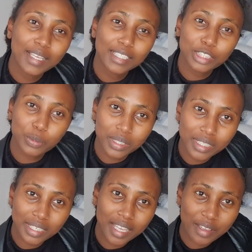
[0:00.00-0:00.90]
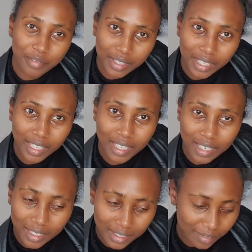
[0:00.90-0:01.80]
she wanted everything in
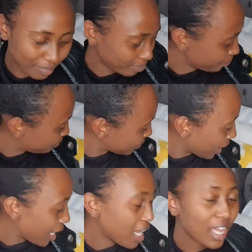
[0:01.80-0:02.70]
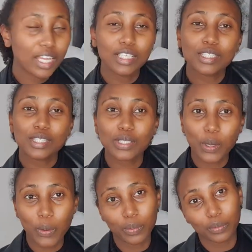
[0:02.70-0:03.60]
it.
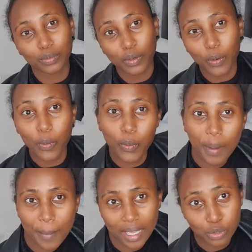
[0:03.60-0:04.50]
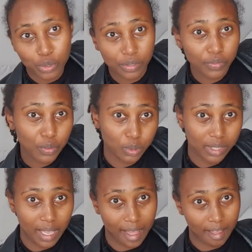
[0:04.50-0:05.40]
So who am I to refuse
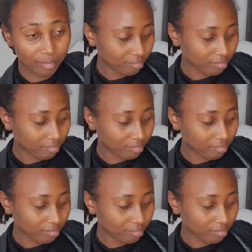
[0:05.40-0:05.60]
her?